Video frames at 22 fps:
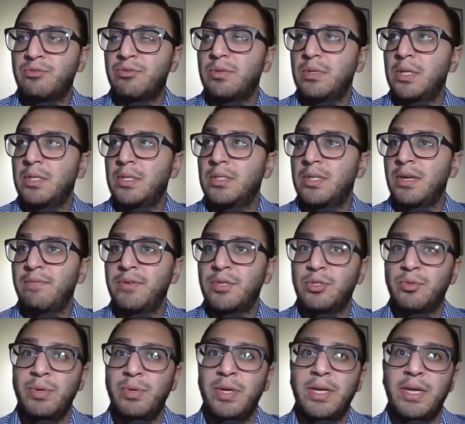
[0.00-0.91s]
cipher
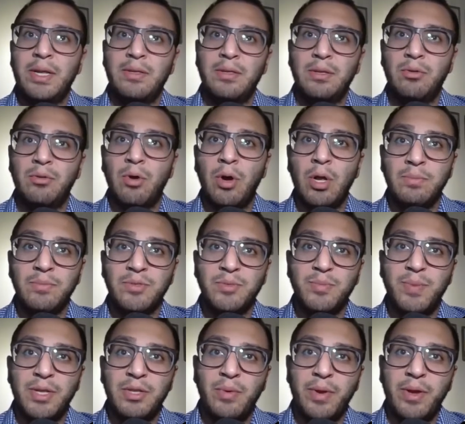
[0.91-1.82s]
suite. And the columns, by
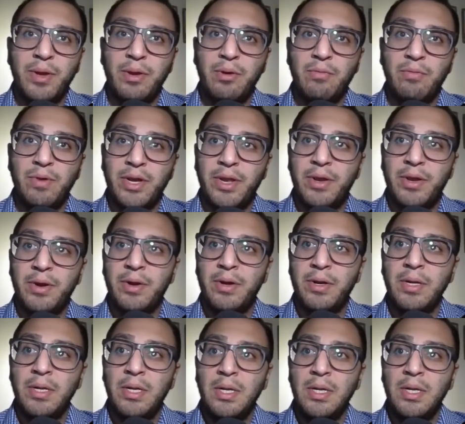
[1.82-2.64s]
the way, over here,